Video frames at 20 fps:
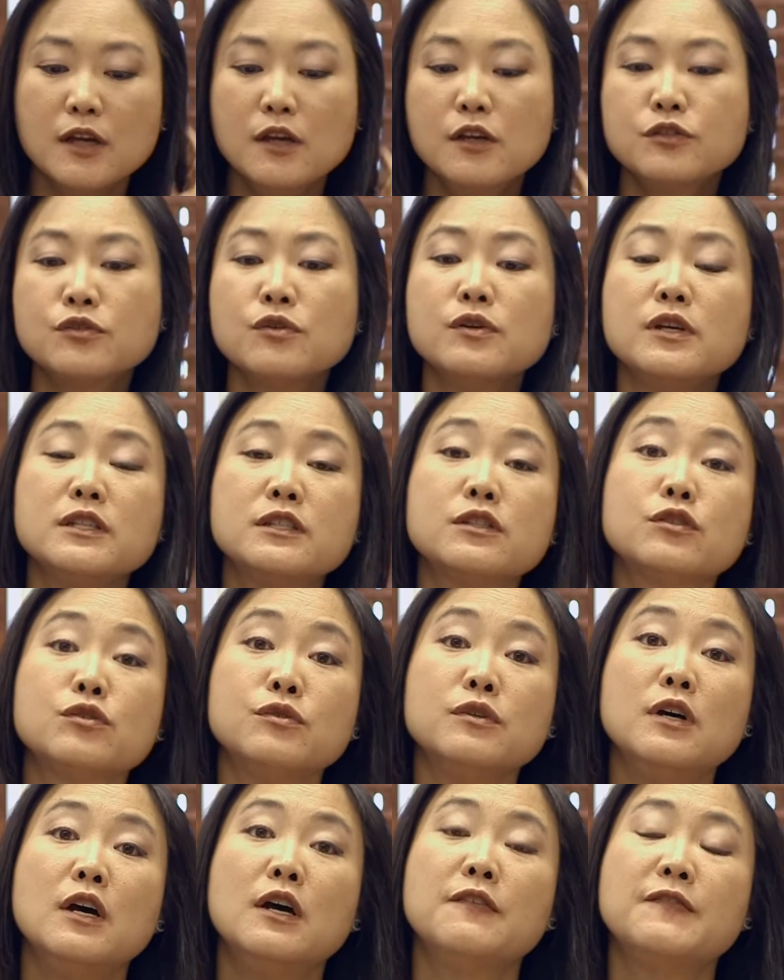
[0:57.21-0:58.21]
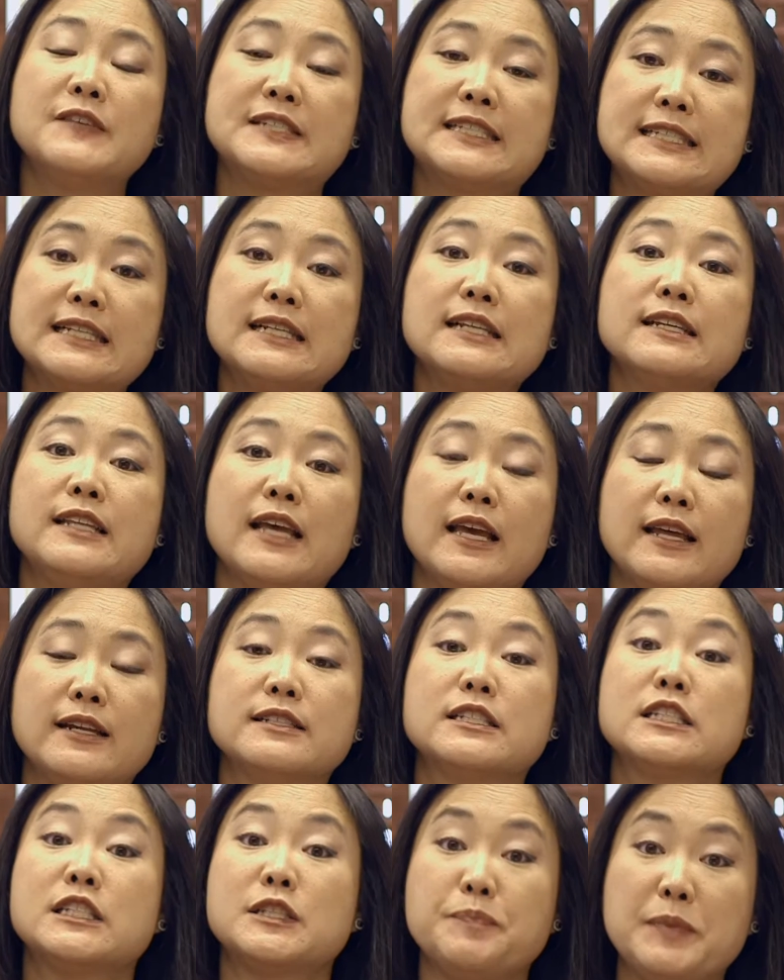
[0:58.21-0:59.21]
So it's to facilitate a
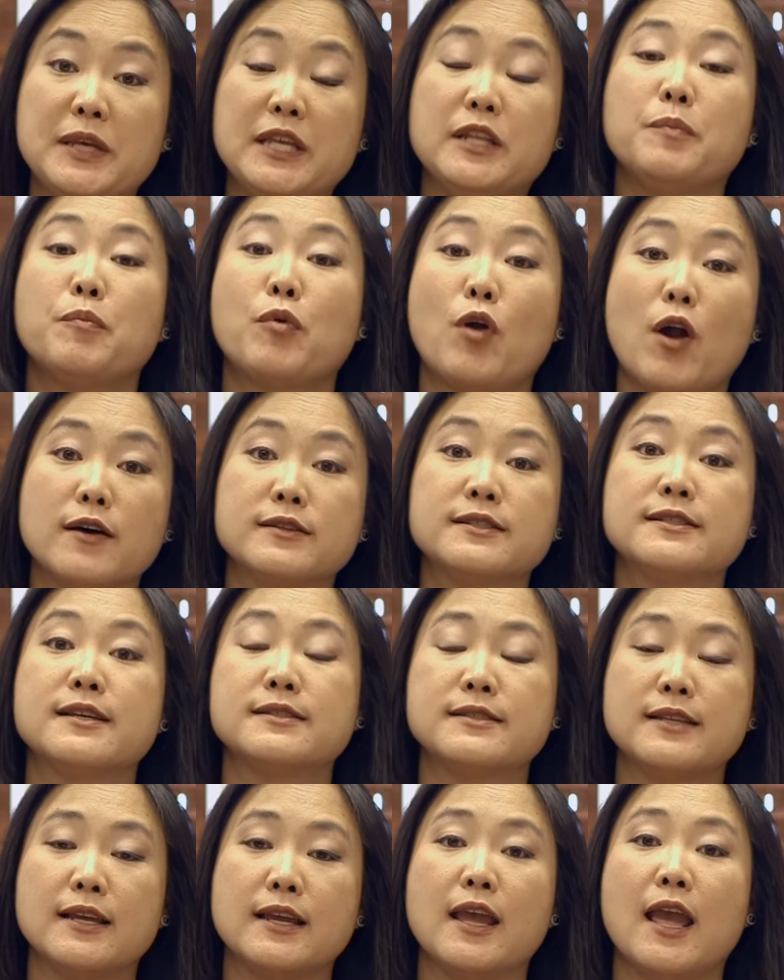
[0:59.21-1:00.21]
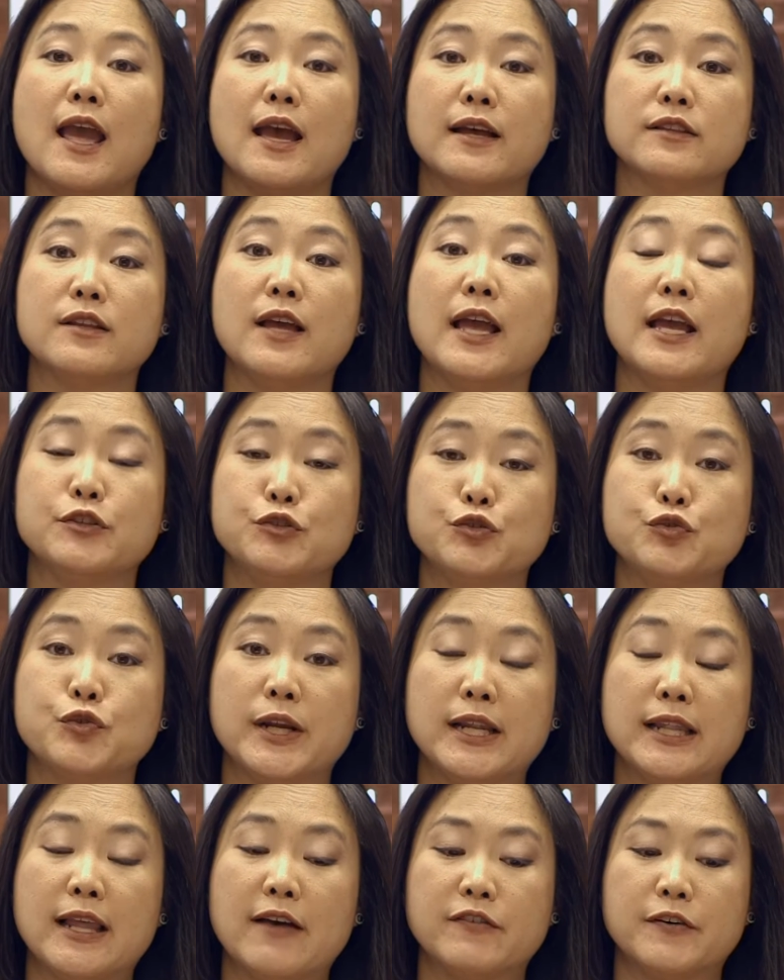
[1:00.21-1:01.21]
speedy processing at the entry
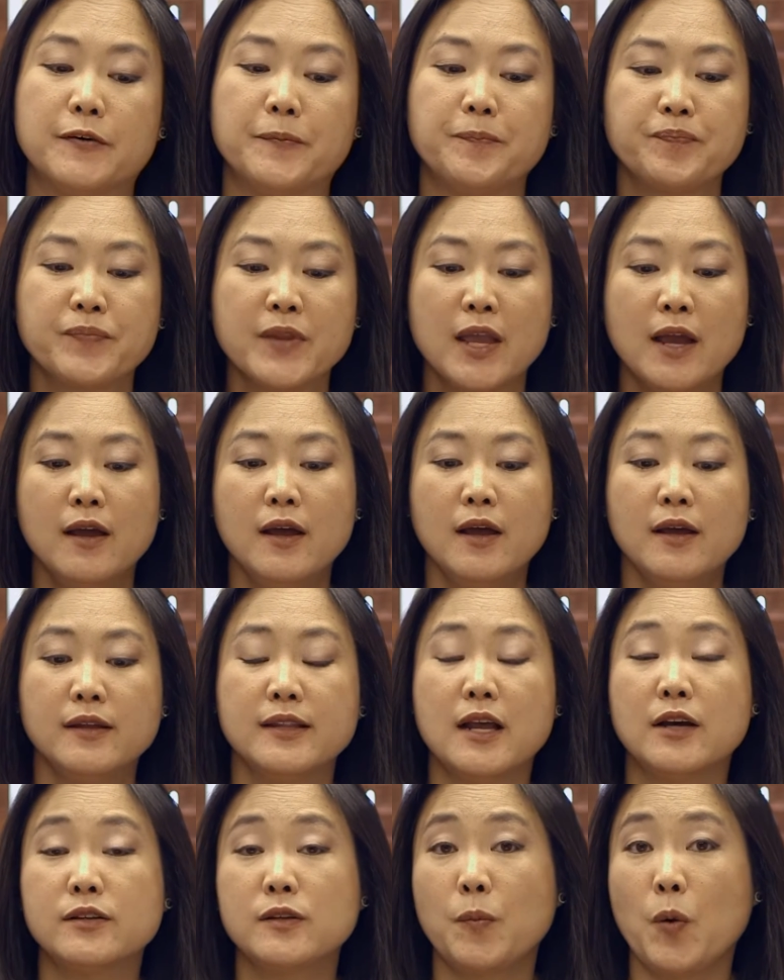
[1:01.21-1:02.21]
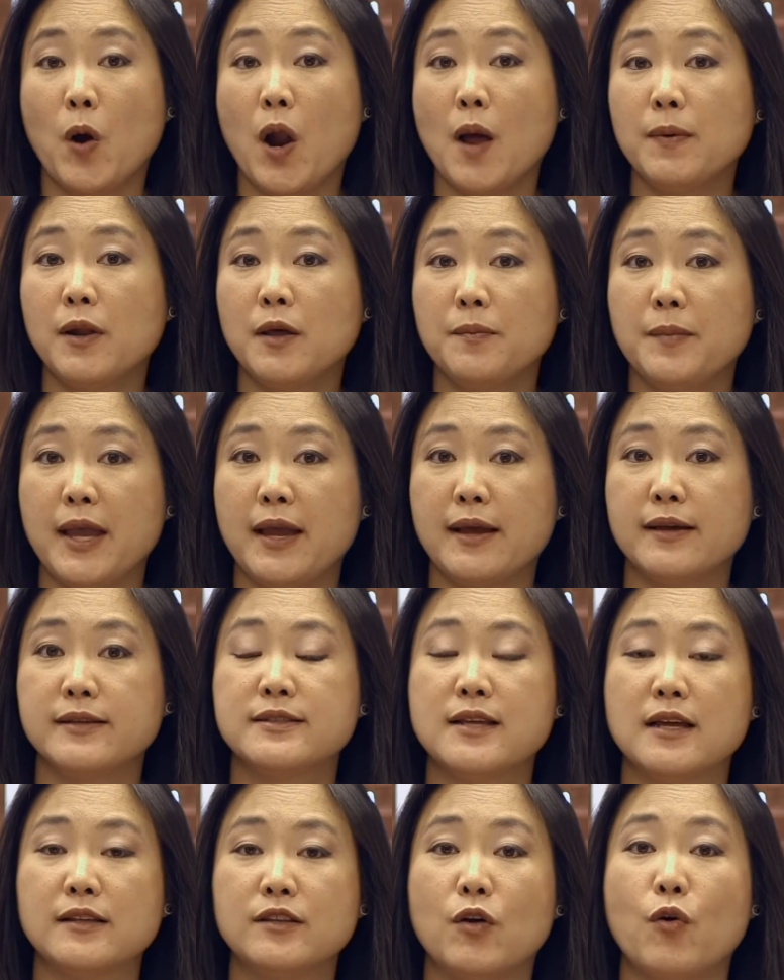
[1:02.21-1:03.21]
level. Now the problem is
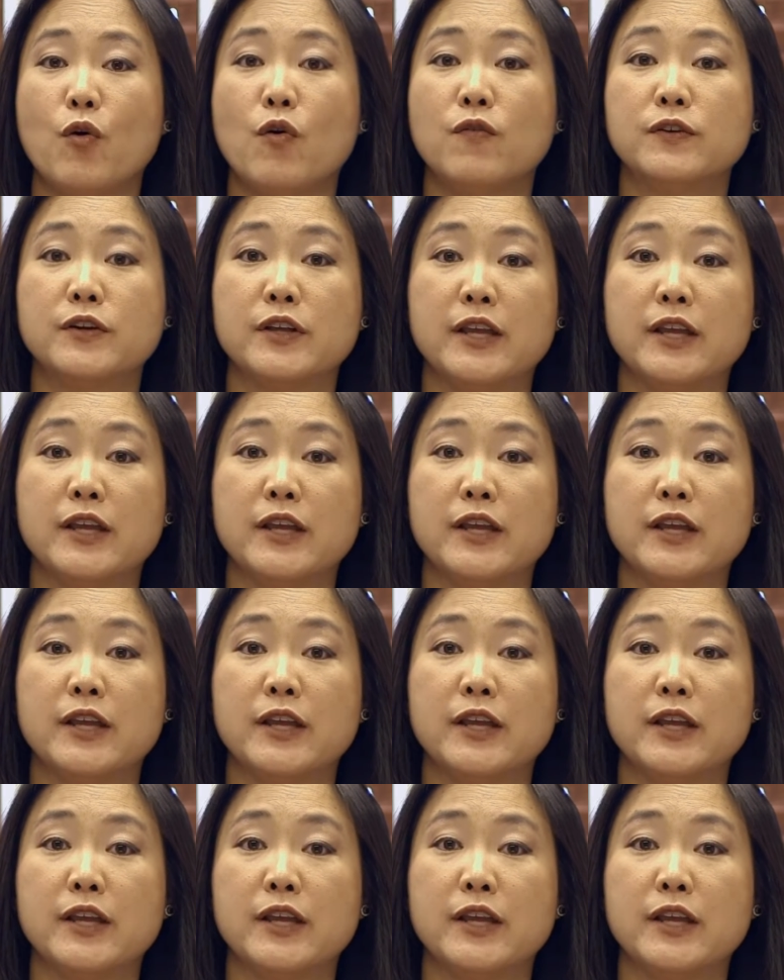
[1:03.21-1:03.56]
that over the